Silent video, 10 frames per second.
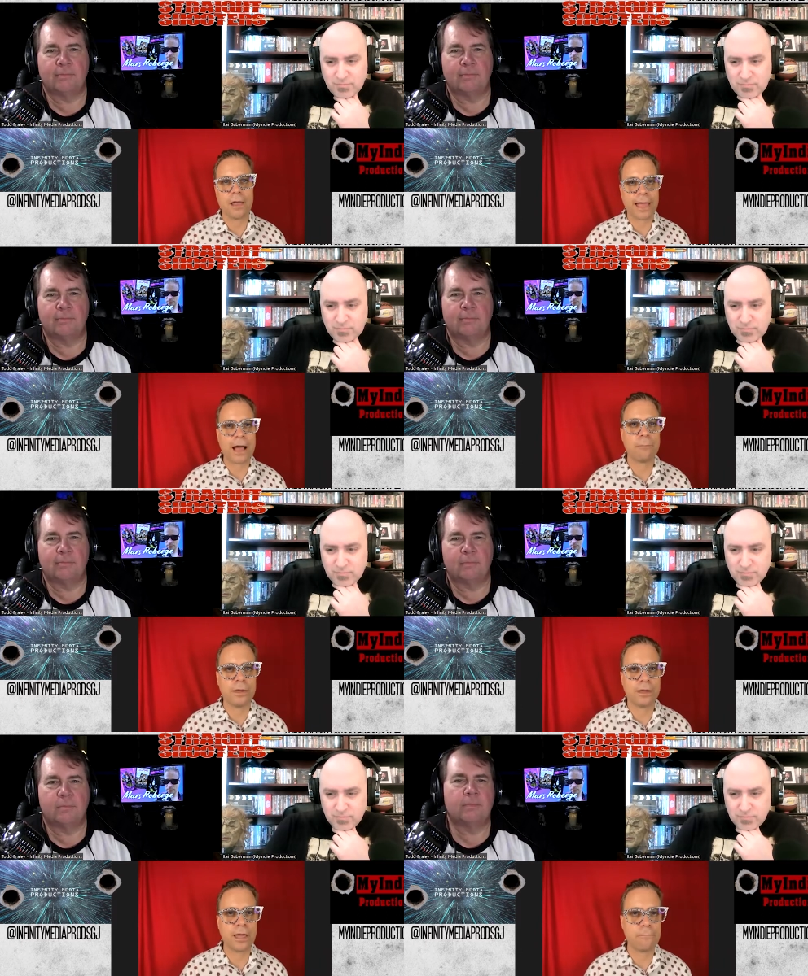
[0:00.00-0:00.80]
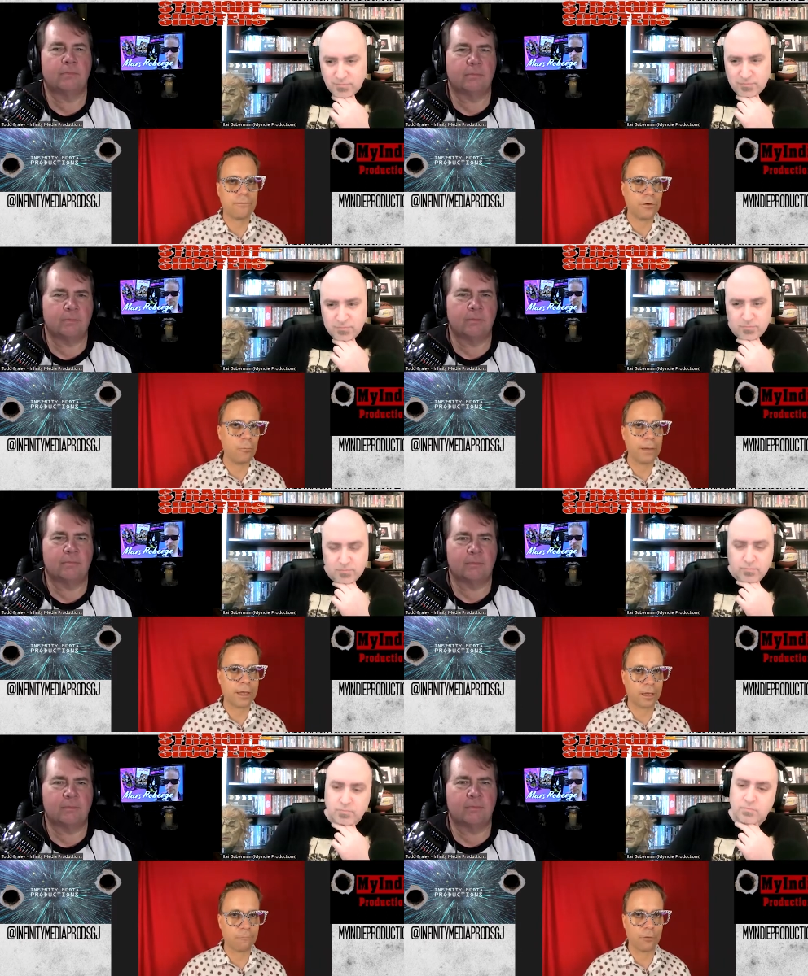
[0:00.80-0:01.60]
Speaker 1: that became
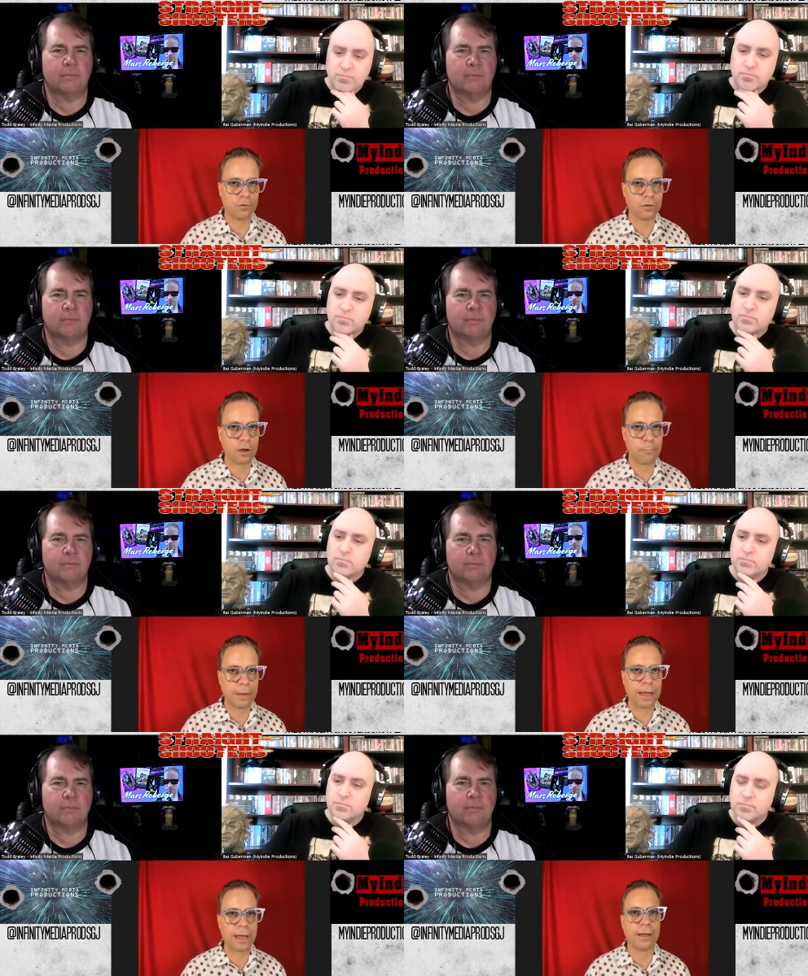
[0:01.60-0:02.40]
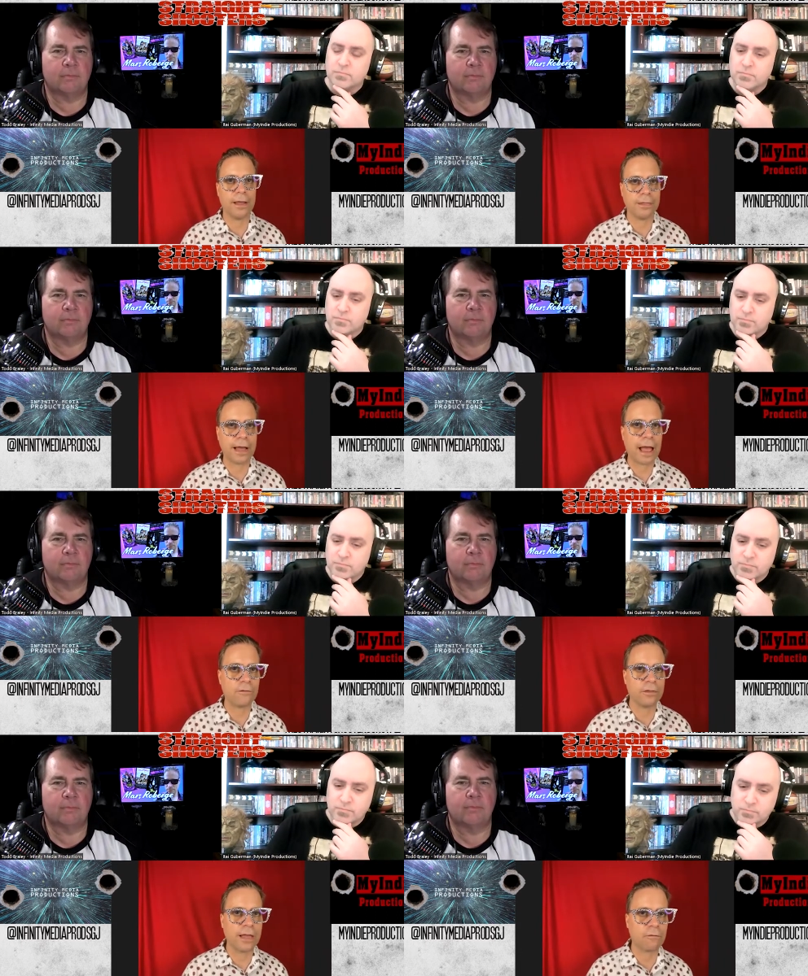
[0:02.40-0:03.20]
filmmaking for Scumbag. And I
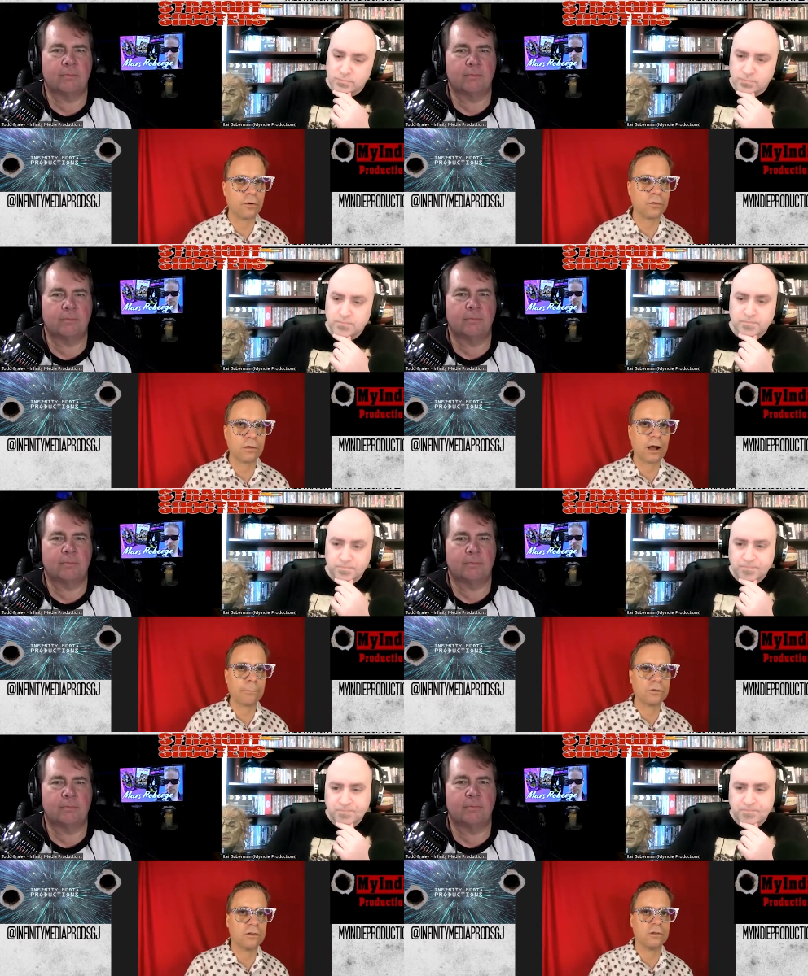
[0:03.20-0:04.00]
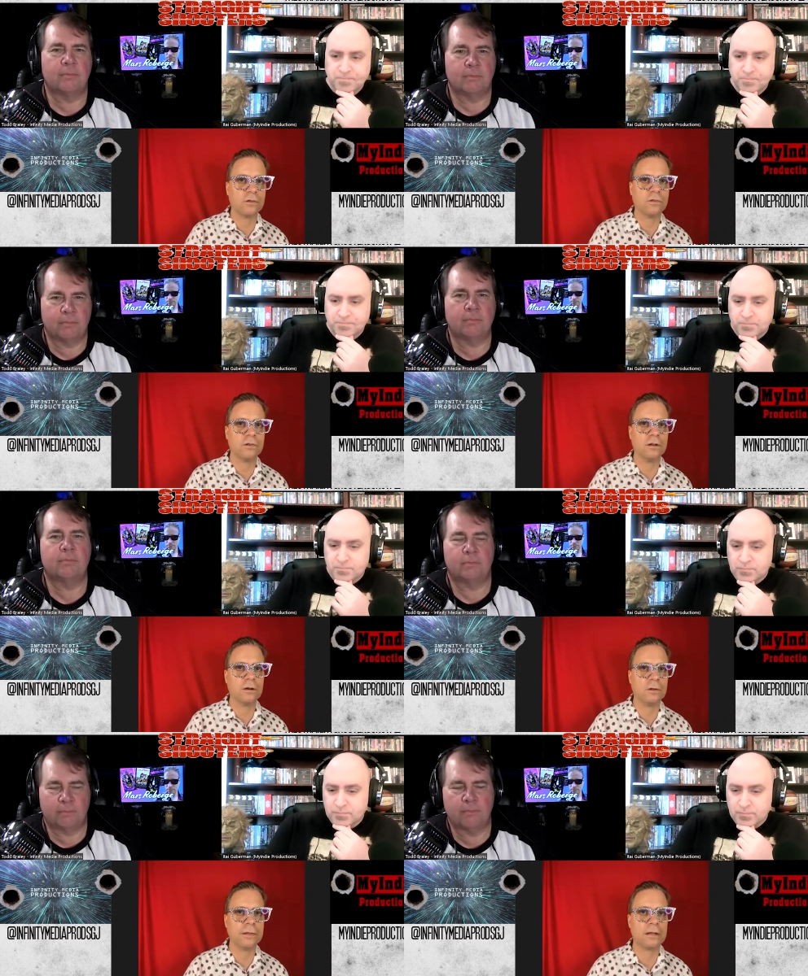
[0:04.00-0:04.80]
have never stopped since, you
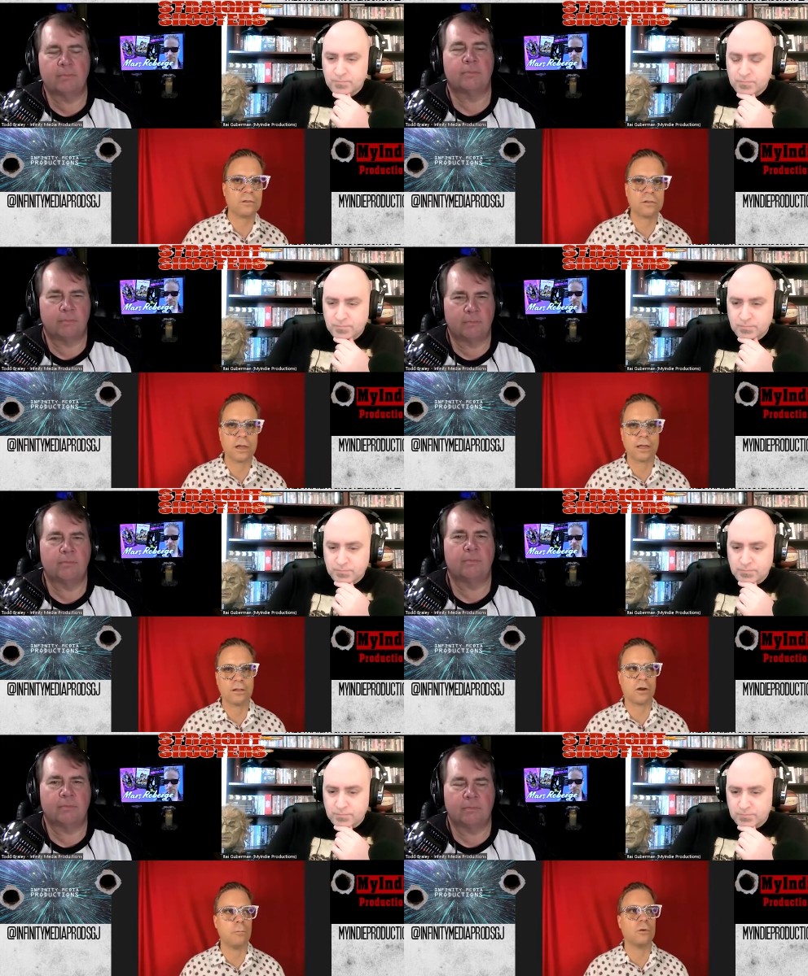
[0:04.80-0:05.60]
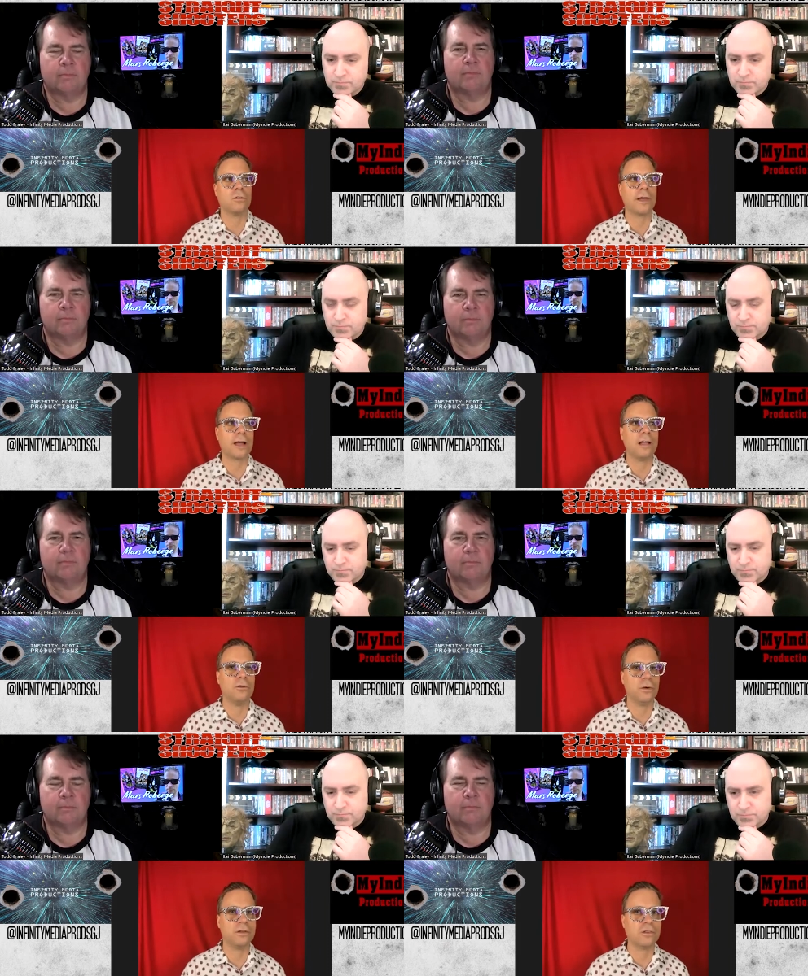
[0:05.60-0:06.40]
know, and that's like, it's almost like I
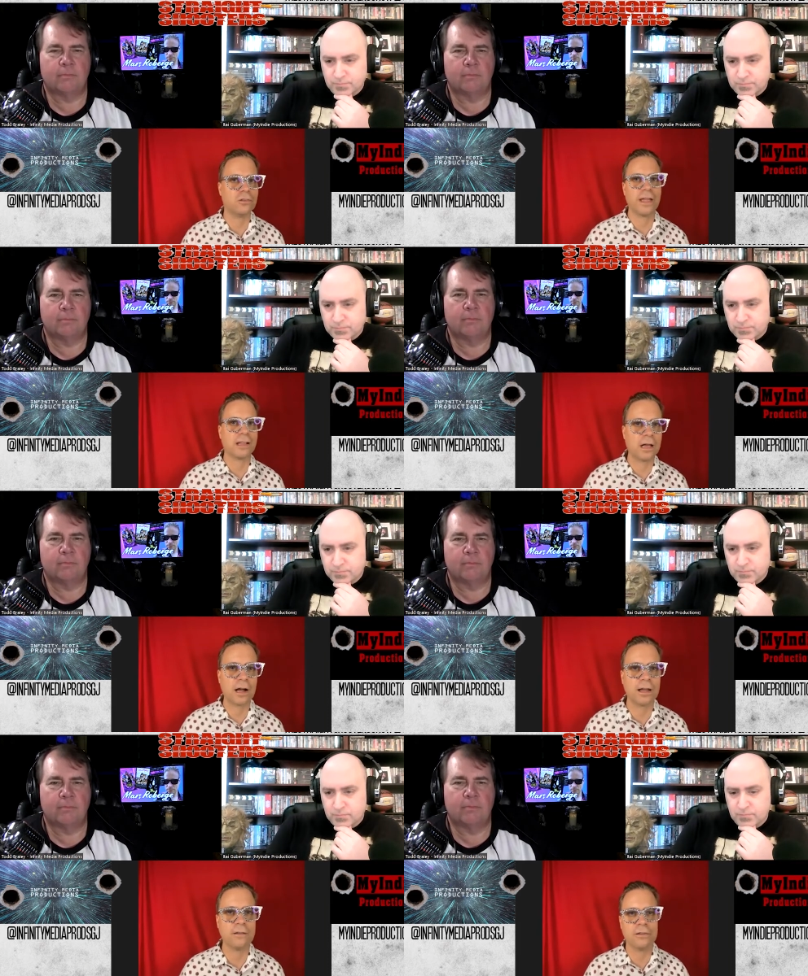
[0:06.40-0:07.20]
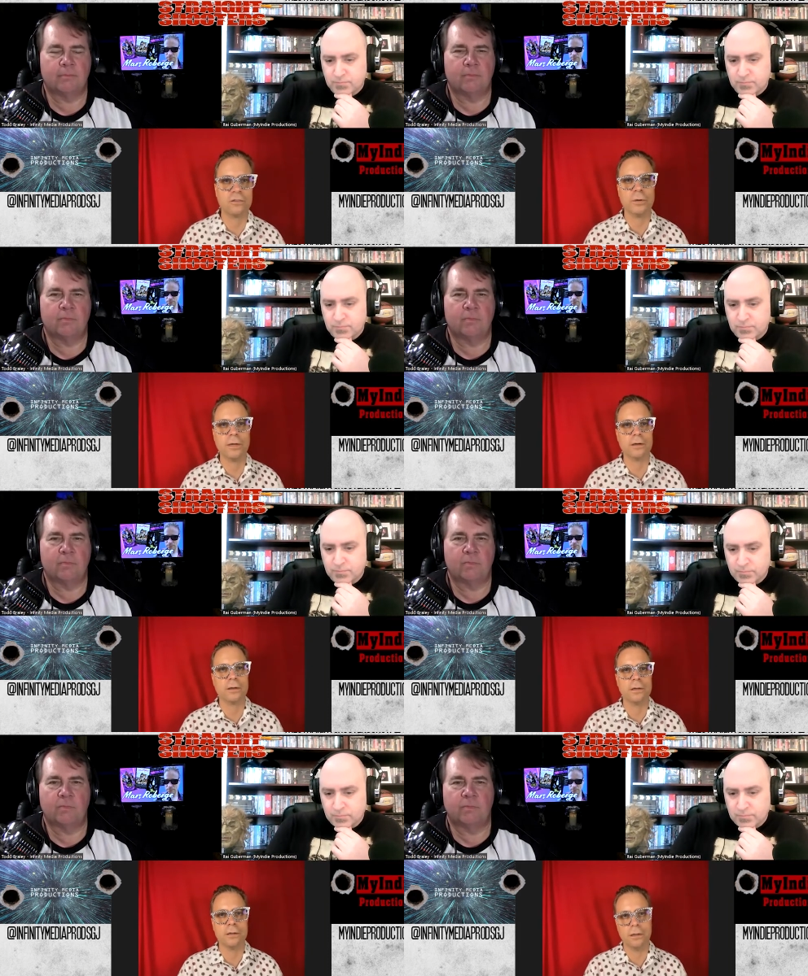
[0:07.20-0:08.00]
do it to stay alive. It's
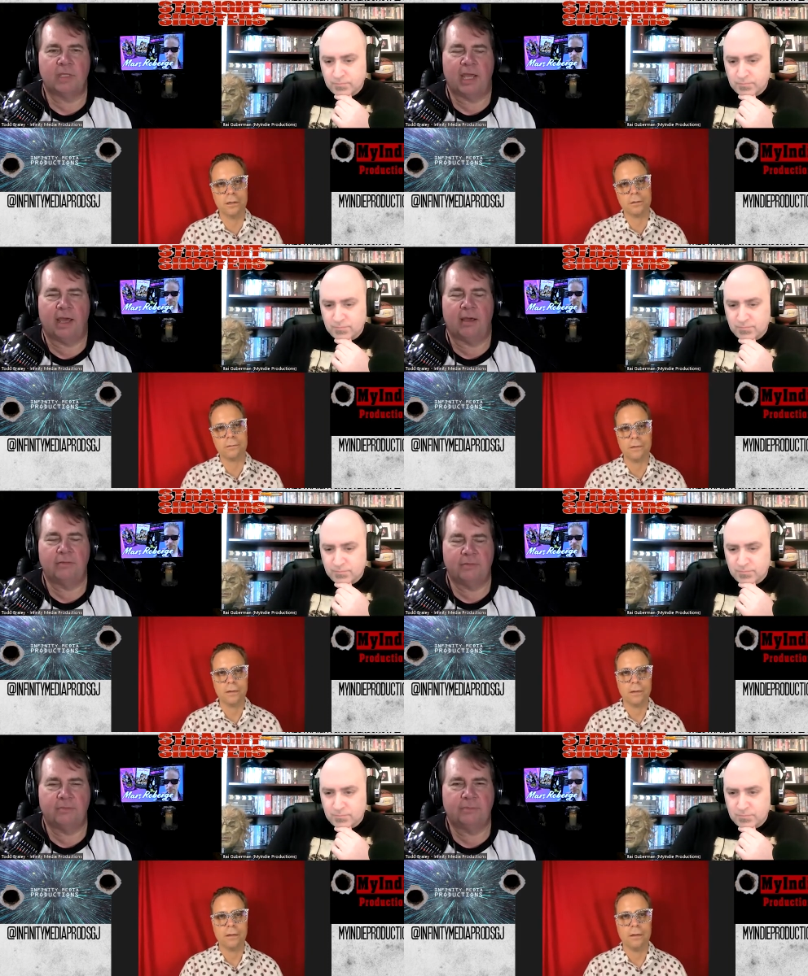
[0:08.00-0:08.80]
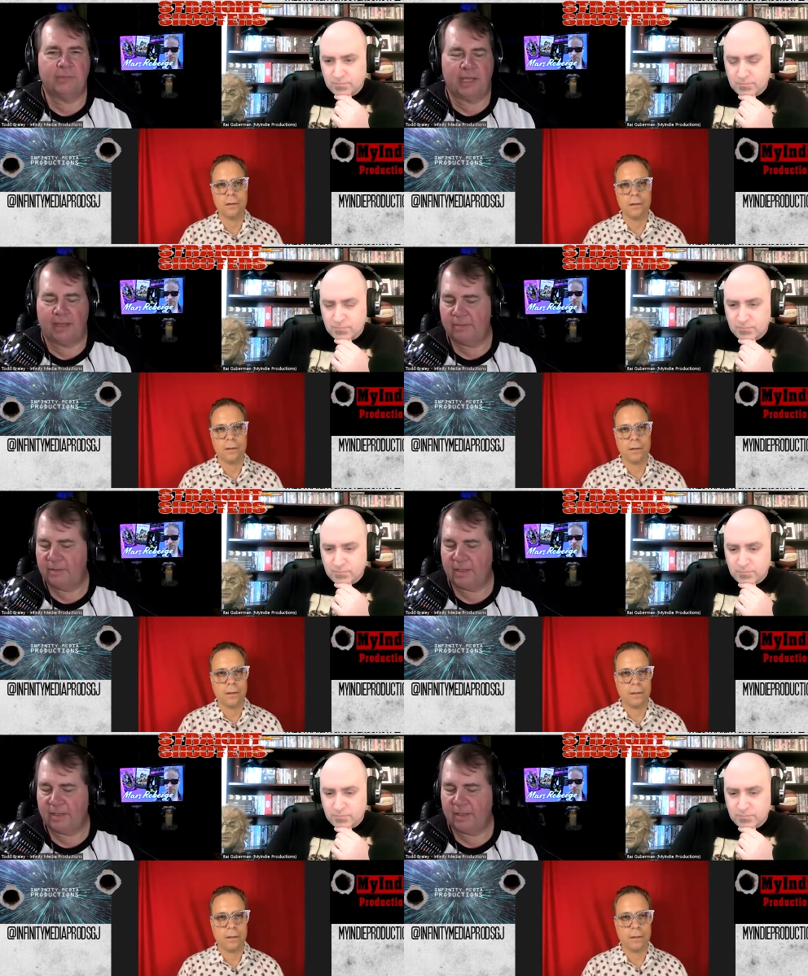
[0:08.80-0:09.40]
weird, you know? Yeah. Yeah,